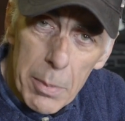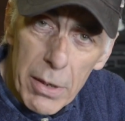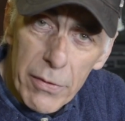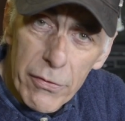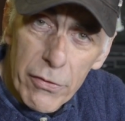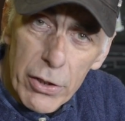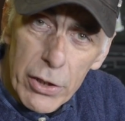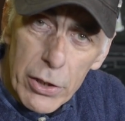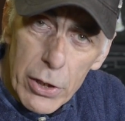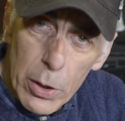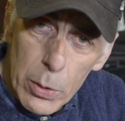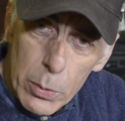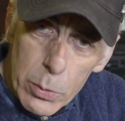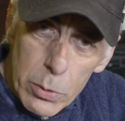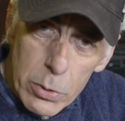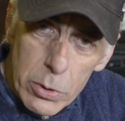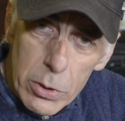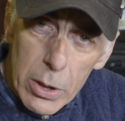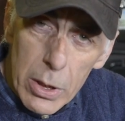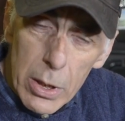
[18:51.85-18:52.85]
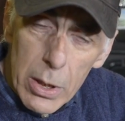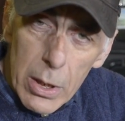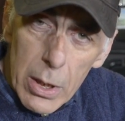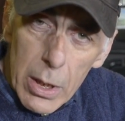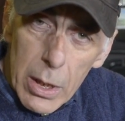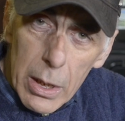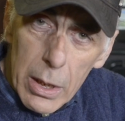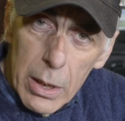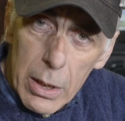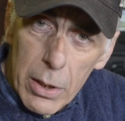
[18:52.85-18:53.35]
If you don't,
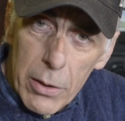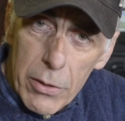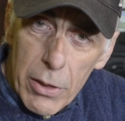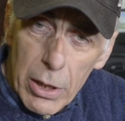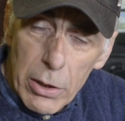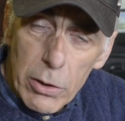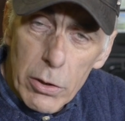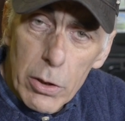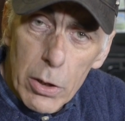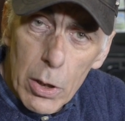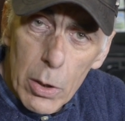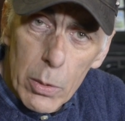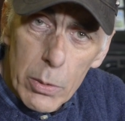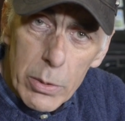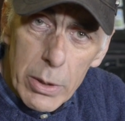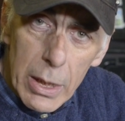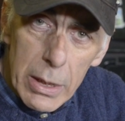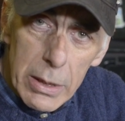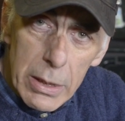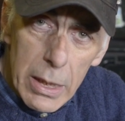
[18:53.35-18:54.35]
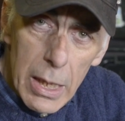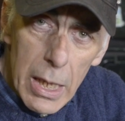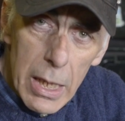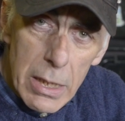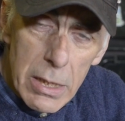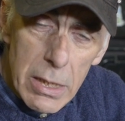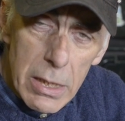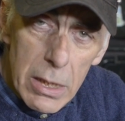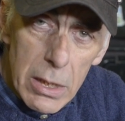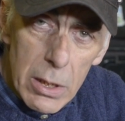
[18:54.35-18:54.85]
then you know that the
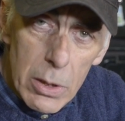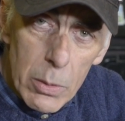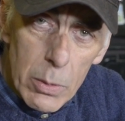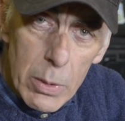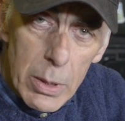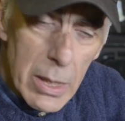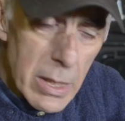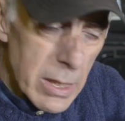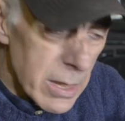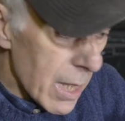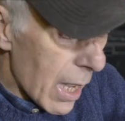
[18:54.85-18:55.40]
ECU is